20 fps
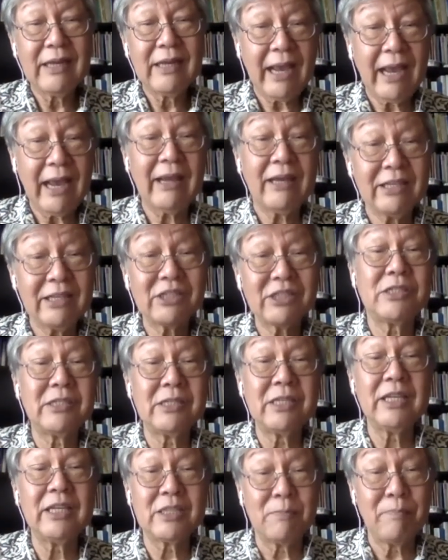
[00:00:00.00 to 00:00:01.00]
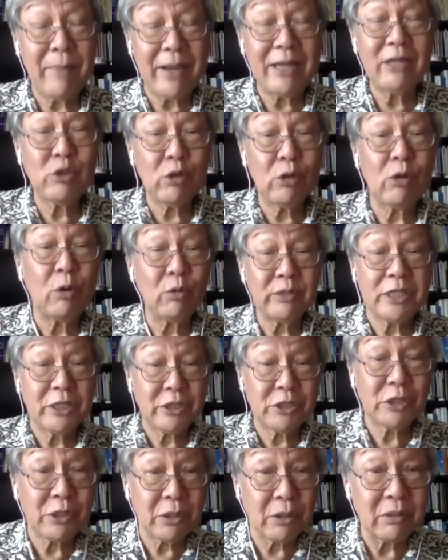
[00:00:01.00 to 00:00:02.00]
And it's meant to go
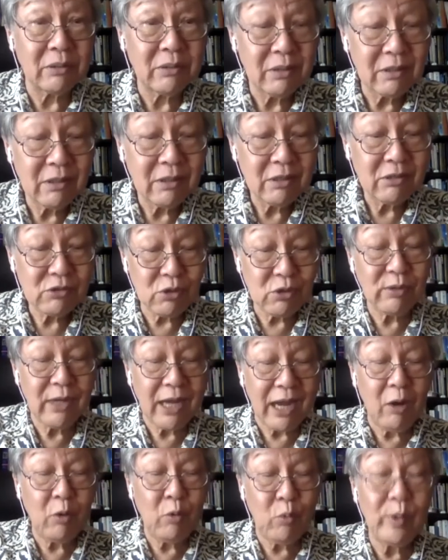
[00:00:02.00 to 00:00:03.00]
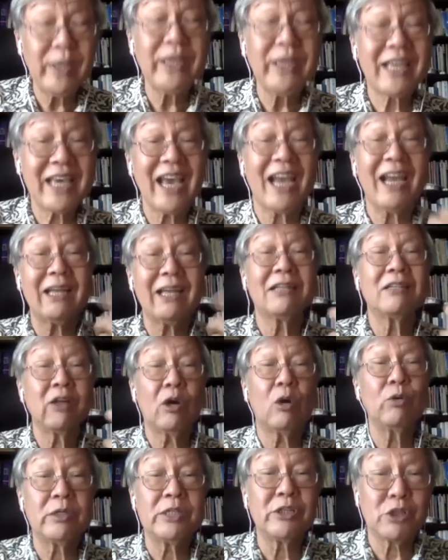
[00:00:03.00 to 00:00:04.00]
digital. So now we can
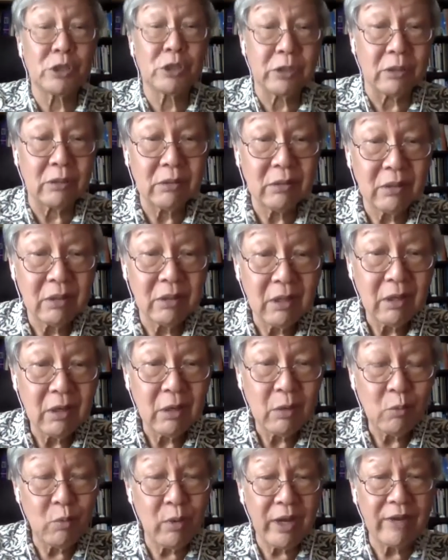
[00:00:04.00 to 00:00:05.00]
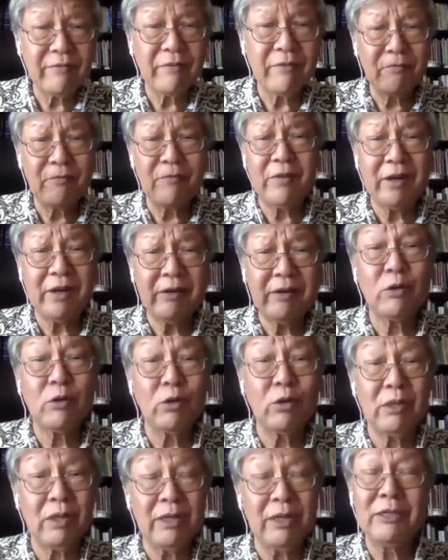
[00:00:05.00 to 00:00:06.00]
go digital. We have a very
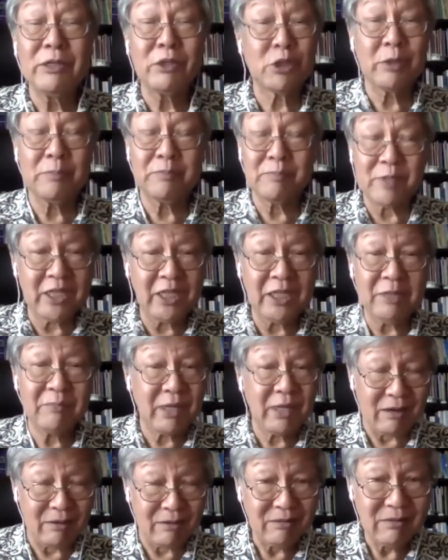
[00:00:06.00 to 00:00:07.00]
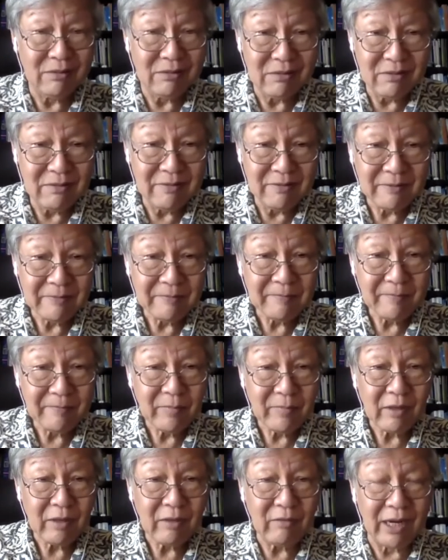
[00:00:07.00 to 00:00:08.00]
good leadership team now,
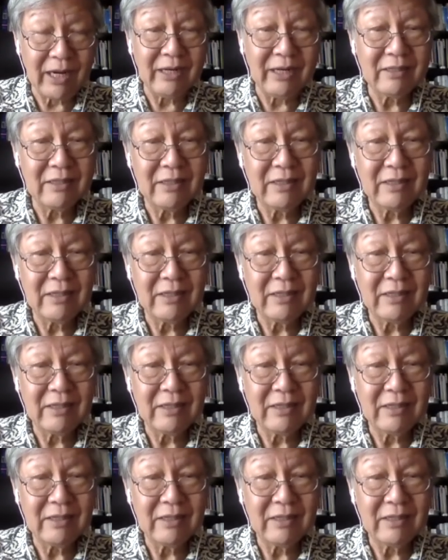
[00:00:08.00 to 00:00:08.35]
right?